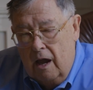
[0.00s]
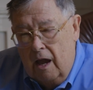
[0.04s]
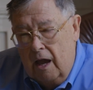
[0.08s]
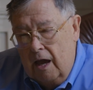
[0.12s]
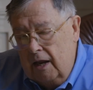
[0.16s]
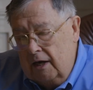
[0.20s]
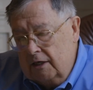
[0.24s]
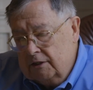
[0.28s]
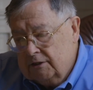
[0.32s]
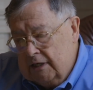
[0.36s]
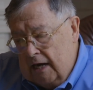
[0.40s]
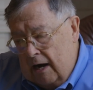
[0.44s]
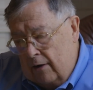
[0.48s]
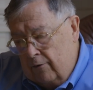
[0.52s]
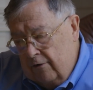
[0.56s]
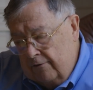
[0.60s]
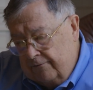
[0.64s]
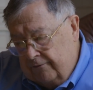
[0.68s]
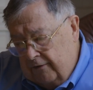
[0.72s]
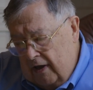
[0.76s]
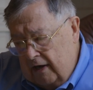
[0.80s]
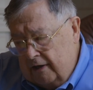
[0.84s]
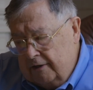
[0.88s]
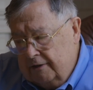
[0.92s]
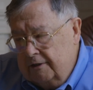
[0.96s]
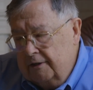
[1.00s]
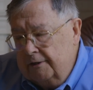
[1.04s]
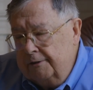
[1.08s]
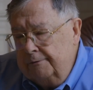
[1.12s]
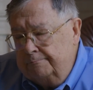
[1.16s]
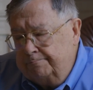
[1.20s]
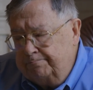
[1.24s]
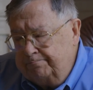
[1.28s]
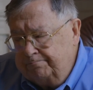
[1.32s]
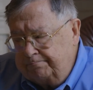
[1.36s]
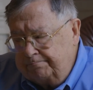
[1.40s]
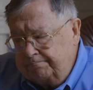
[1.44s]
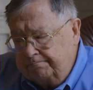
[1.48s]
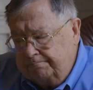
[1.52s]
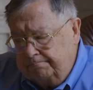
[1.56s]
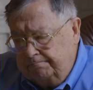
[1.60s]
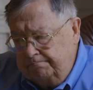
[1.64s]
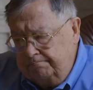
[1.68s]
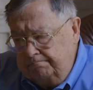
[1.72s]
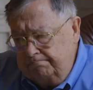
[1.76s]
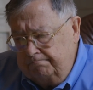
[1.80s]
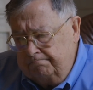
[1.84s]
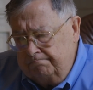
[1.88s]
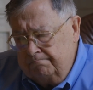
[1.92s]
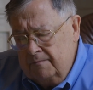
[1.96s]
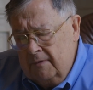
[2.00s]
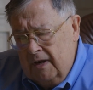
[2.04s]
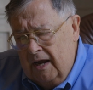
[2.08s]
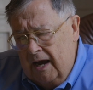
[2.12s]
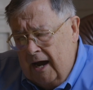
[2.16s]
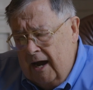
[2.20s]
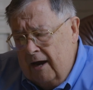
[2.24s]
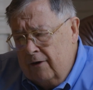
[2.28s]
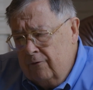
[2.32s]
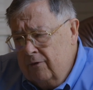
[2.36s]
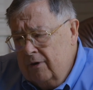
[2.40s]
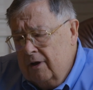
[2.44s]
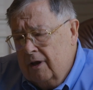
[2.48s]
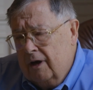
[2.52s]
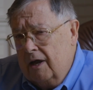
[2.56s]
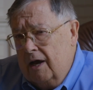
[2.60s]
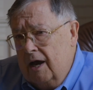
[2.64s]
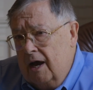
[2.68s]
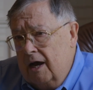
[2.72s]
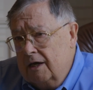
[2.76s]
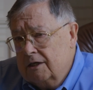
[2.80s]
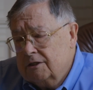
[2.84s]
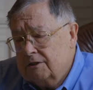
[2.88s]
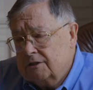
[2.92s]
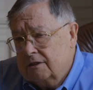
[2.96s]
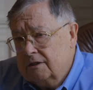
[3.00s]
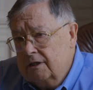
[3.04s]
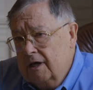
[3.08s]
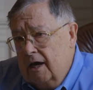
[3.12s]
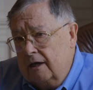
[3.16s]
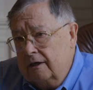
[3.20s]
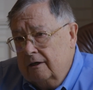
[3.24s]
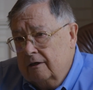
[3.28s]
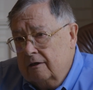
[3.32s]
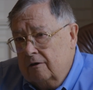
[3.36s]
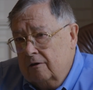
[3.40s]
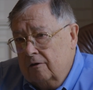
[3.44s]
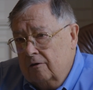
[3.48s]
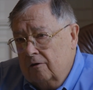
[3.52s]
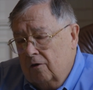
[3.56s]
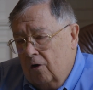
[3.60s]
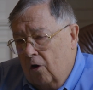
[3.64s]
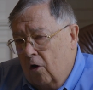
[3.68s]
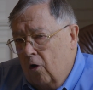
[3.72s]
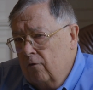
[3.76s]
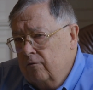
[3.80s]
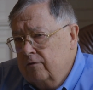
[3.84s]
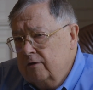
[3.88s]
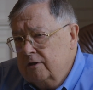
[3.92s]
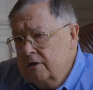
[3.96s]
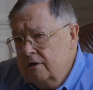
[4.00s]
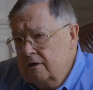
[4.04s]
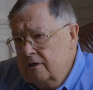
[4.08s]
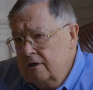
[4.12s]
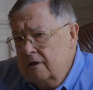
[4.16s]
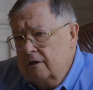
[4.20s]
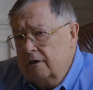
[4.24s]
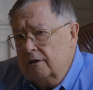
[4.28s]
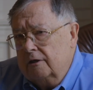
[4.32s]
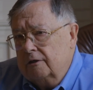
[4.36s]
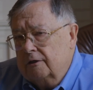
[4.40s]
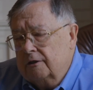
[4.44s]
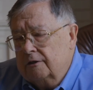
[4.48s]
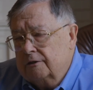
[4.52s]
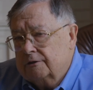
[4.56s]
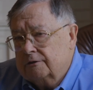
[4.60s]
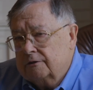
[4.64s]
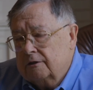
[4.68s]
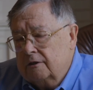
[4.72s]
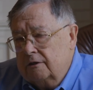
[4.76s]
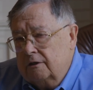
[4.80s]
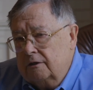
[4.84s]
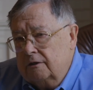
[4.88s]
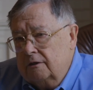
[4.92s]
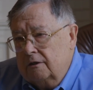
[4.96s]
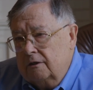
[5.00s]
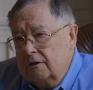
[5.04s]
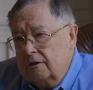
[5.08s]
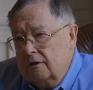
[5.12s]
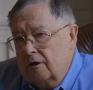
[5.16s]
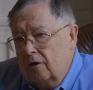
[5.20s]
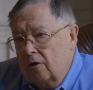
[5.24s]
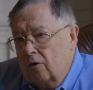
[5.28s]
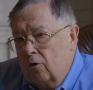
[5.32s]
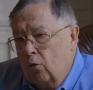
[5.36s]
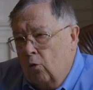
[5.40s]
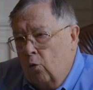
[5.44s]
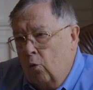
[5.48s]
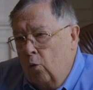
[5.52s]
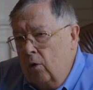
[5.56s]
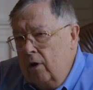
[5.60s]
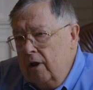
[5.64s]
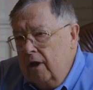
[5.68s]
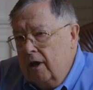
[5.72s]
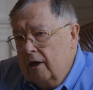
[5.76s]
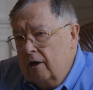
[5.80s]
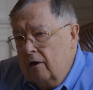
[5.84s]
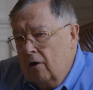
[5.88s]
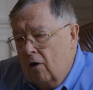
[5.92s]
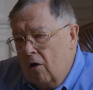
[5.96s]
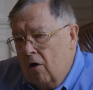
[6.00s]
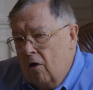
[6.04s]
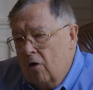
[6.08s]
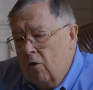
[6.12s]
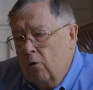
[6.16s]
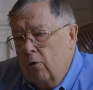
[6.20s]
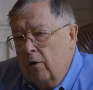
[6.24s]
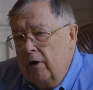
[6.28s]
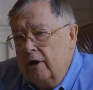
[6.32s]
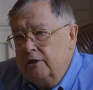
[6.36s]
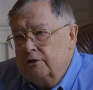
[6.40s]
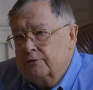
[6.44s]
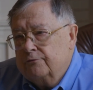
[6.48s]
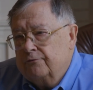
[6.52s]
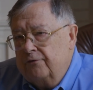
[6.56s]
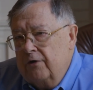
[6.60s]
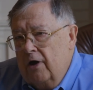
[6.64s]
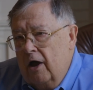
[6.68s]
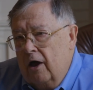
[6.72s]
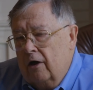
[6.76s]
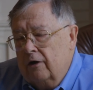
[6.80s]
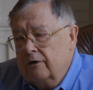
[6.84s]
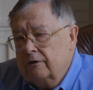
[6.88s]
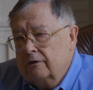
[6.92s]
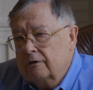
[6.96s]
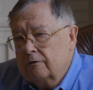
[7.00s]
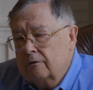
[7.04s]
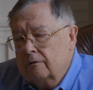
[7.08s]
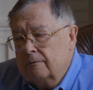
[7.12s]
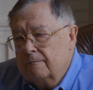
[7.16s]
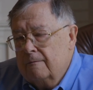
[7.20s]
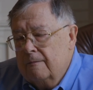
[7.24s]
And as I reflected, I realized that over the years, we had always found